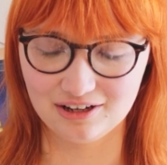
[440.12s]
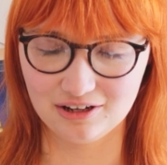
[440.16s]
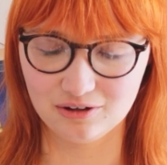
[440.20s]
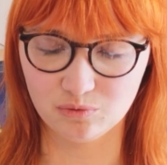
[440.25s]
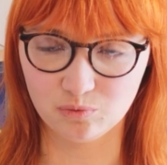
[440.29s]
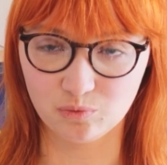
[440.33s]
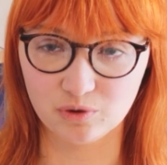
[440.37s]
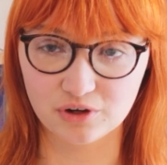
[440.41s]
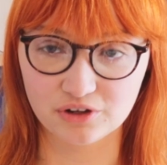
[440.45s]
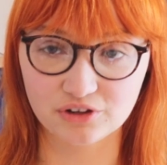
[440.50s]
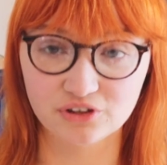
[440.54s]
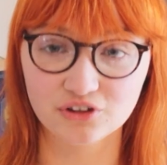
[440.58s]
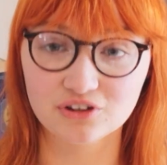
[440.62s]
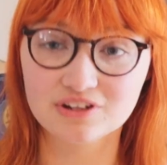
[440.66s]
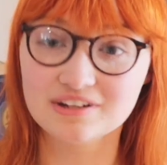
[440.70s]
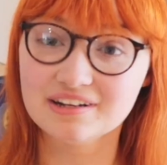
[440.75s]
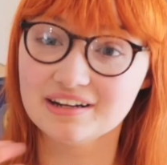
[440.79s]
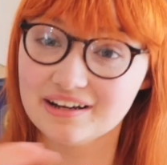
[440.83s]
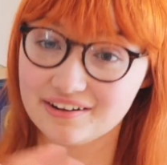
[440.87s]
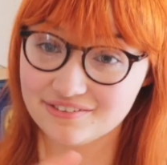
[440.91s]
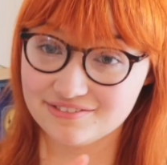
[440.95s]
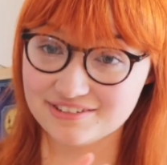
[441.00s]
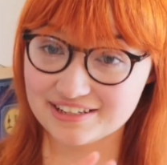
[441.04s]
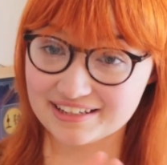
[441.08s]
were good
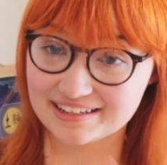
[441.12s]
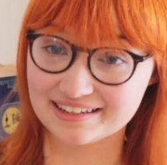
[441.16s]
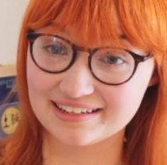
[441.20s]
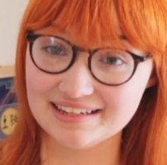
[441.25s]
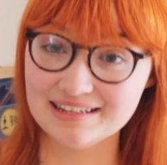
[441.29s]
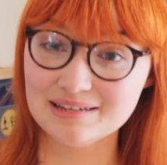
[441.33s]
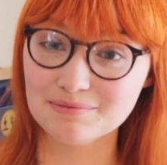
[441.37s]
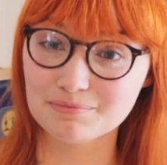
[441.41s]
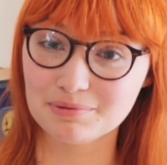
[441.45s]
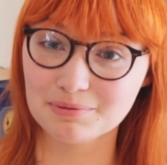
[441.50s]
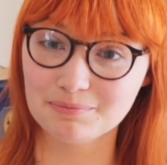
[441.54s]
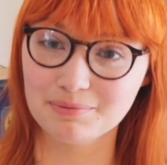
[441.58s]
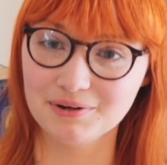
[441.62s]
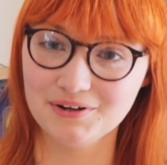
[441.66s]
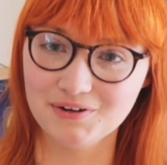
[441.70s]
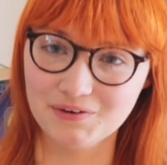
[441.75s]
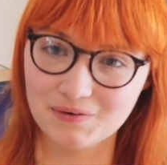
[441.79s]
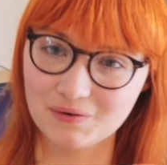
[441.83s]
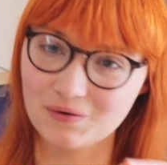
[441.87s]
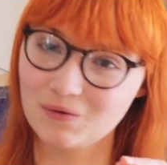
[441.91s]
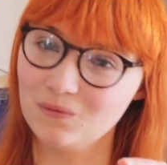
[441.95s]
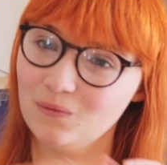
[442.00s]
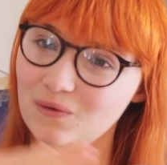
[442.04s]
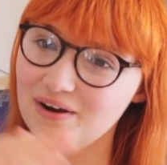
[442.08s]
enough to keep but
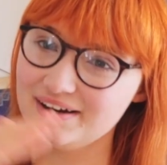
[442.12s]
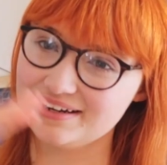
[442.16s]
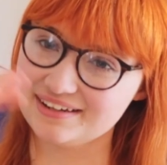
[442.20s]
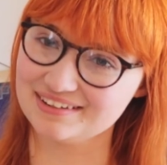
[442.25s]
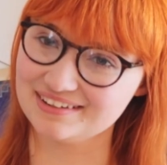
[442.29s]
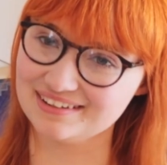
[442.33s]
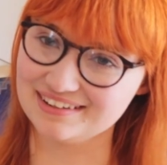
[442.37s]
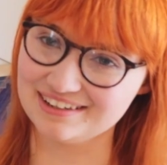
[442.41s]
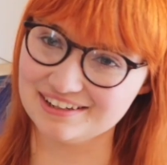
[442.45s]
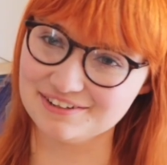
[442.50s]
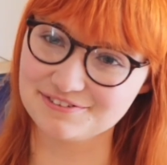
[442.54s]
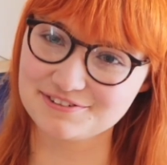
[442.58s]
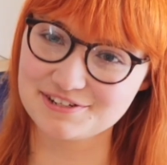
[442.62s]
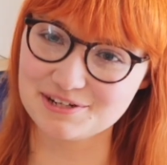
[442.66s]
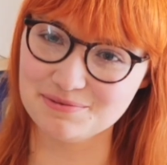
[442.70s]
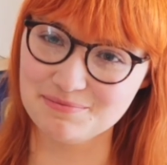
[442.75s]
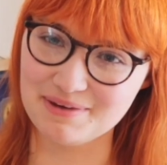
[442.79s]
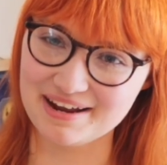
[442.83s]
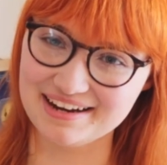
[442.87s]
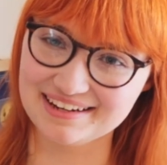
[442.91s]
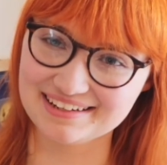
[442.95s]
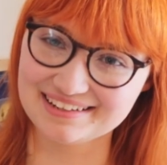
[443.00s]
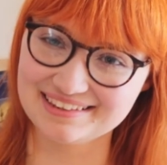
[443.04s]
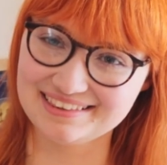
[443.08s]
not quite good enough to
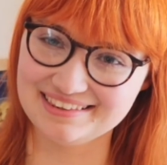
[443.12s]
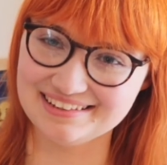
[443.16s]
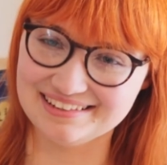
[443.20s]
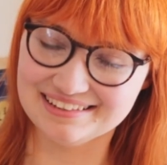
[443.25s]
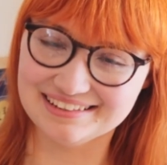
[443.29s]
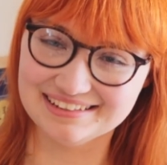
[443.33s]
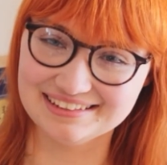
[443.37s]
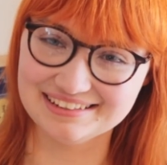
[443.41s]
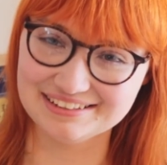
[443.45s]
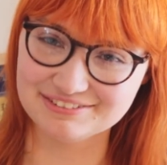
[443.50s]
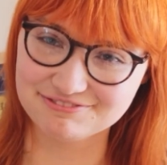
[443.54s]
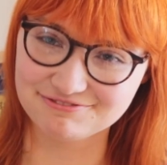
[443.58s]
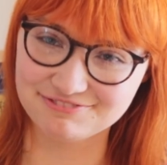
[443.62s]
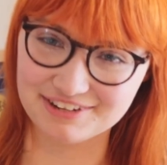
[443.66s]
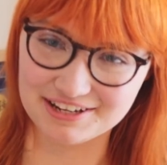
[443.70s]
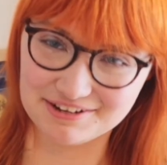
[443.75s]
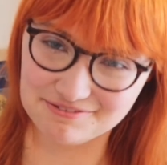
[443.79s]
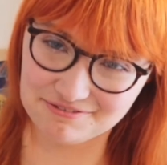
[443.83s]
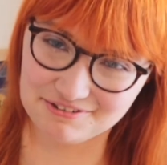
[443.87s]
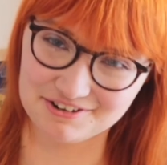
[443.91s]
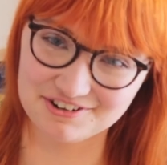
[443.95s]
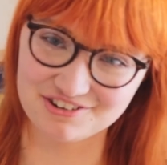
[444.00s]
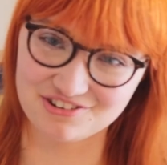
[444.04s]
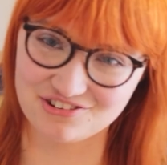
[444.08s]
make the
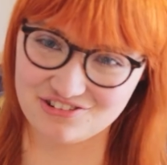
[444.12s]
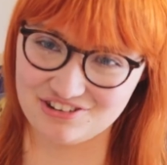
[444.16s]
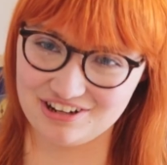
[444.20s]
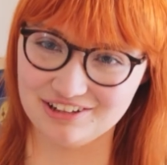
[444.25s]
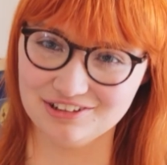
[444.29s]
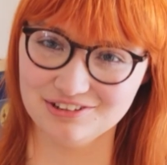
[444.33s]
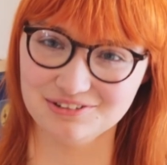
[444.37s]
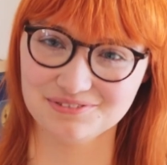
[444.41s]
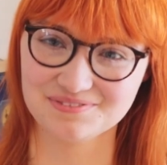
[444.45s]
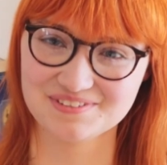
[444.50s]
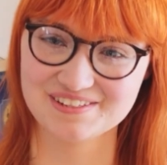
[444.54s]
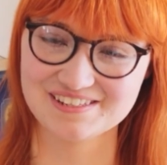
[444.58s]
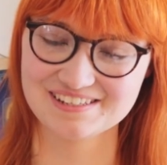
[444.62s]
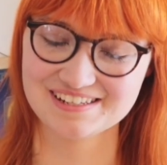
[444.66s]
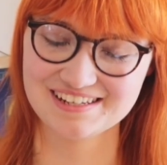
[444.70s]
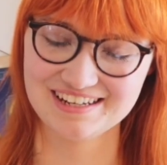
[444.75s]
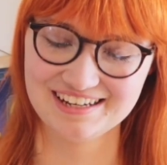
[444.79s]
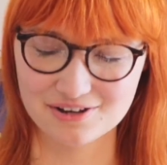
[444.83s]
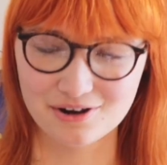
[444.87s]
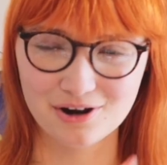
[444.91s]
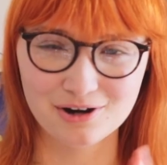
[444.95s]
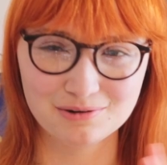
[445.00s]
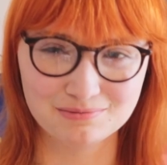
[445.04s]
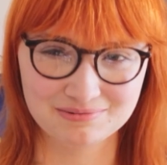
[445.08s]
favorites shelves.
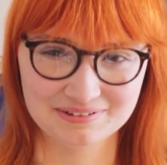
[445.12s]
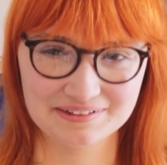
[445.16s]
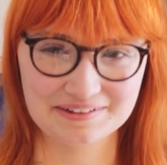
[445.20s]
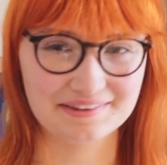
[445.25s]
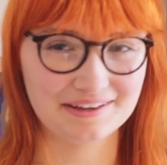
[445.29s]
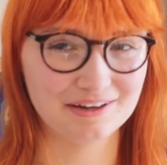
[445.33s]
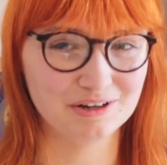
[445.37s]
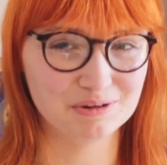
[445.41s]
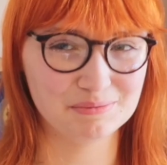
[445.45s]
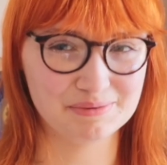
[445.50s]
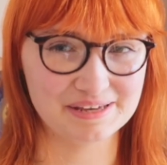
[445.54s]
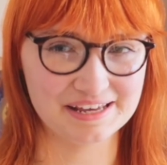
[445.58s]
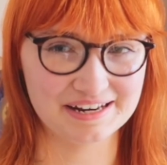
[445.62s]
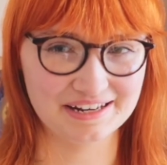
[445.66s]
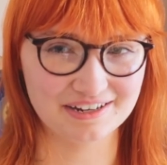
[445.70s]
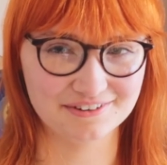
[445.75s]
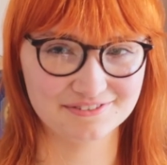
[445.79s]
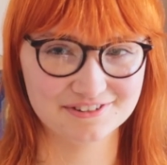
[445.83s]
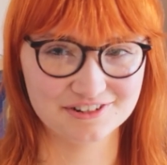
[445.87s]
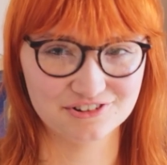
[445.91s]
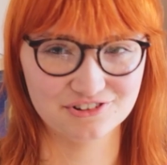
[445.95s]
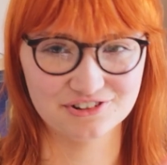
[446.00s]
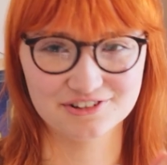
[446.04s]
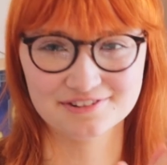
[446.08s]
So hopefully that'll be enough
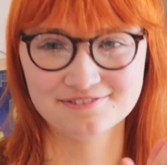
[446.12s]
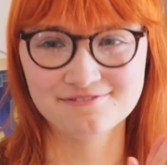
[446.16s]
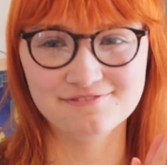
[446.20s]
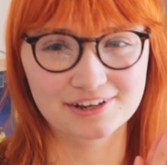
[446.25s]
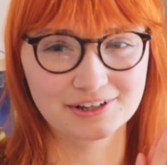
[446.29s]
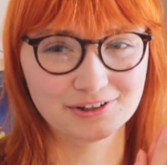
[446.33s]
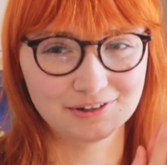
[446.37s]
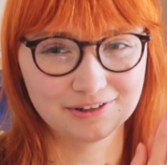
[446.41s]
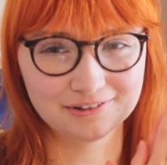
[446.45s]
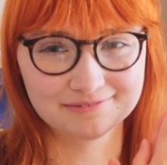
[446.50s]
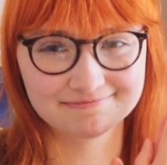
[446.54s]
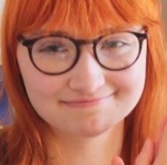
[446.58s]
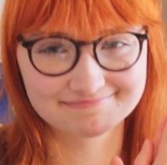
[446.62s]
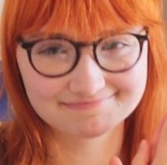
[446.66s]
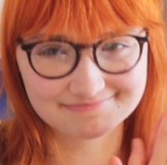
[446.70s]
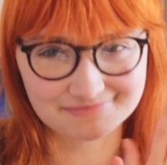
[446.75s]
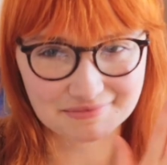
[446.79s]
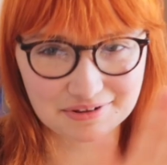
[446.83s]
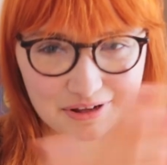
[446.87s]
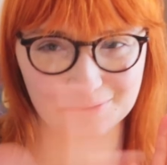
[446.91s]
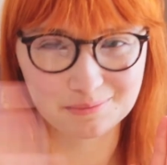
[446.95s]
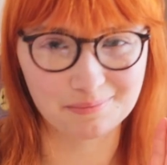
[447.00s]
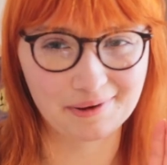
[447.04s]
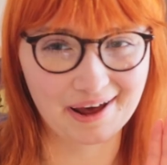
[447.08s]
to just fill
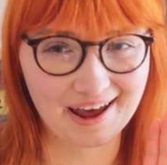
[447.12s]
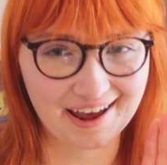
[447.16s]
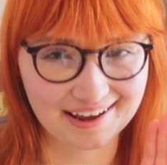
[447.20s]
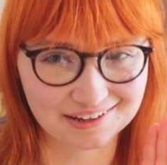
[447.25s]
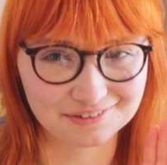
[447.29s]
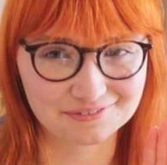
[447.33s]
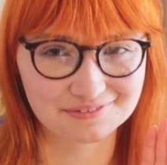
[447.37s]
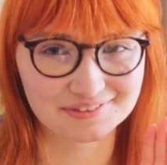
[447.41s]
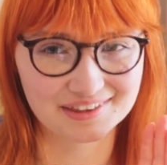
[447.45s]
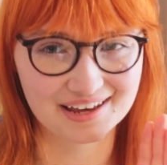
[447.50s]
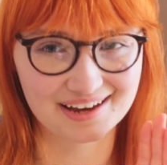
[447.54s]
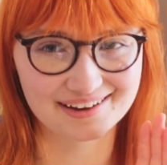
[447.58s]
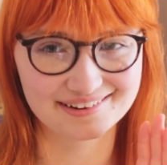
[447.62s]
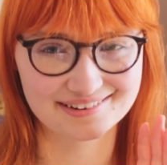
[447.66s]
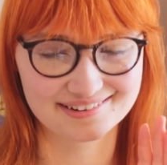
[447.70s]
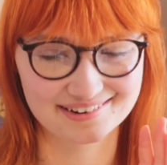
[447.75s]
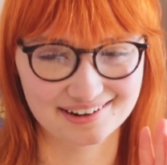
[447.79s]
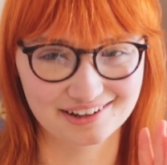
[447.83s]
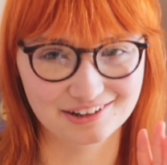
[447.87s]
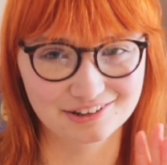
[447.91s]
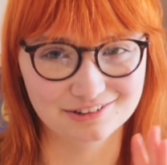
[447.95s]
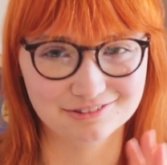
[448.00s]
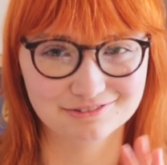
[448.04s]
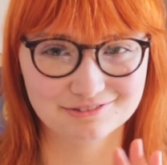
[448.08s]
the back of that
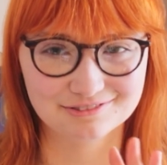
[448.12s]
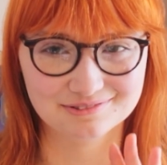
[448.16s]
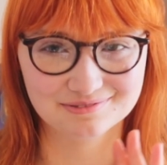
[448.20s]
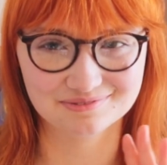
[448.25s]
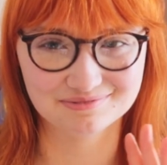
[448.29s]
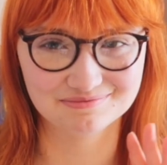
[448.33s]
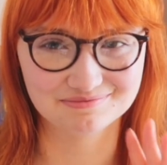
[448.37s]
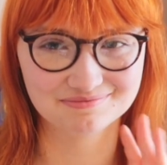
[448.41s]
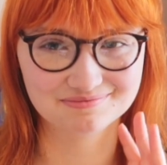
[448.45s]
shelf.